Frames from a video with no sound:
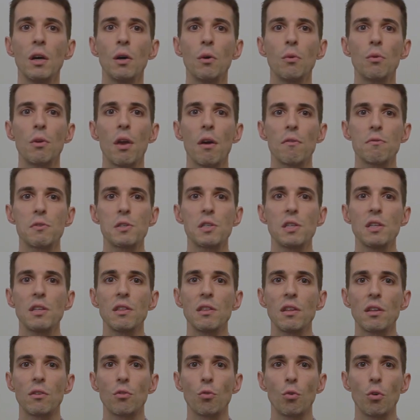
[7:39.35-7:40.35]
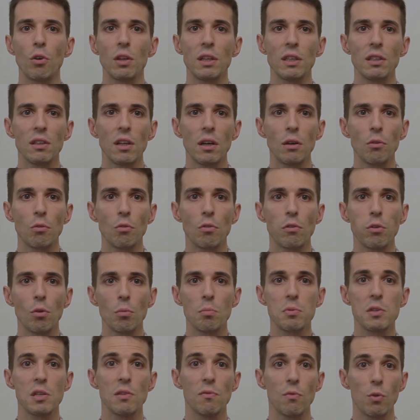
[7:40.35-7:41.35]
We have seen that rolling down
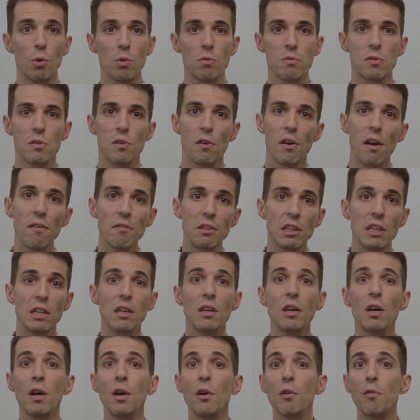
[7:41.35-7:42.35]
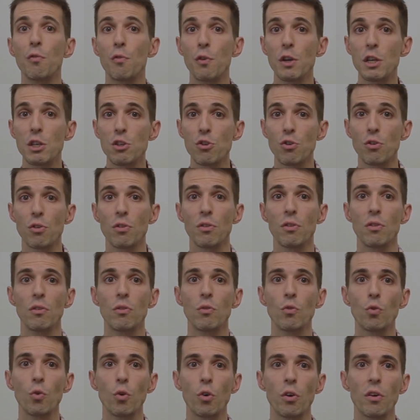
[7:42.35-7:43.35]
slopes involves gravity, friction,
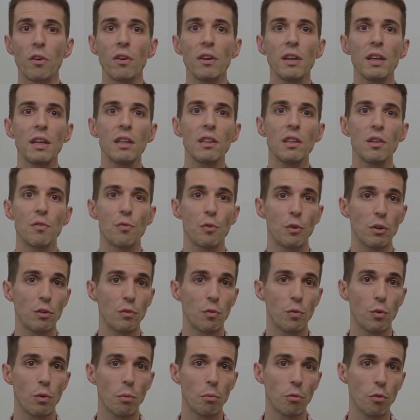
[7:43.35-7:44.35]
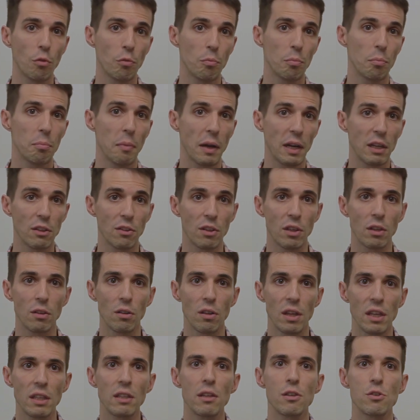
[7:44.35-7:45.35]
torque, and different forms of mechanical
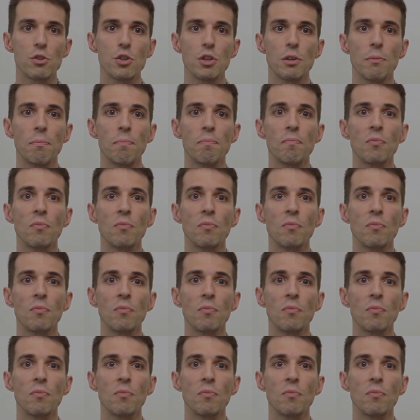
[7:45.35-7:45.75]
energy.